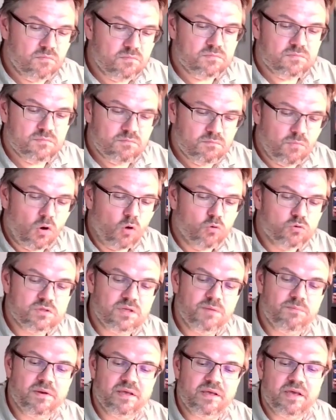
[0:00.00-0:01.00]
most
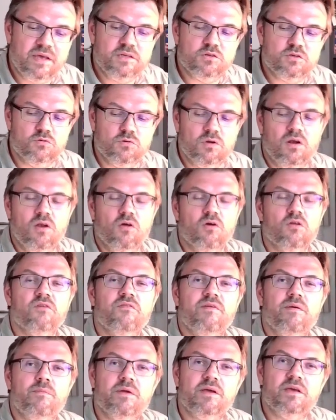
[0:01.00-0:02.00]
applications or a lot of
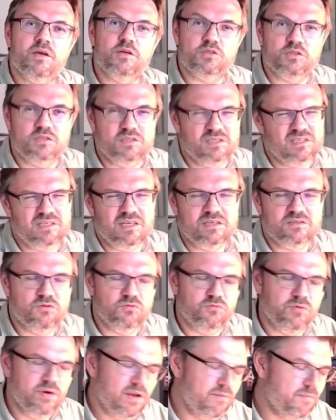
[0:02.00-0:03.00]
applications does
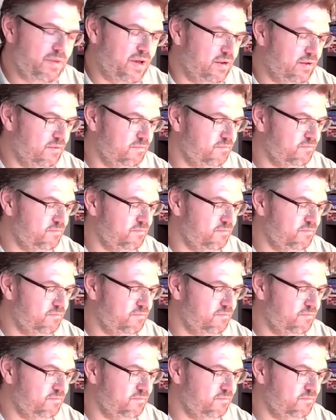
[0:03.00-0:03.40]
not really matter.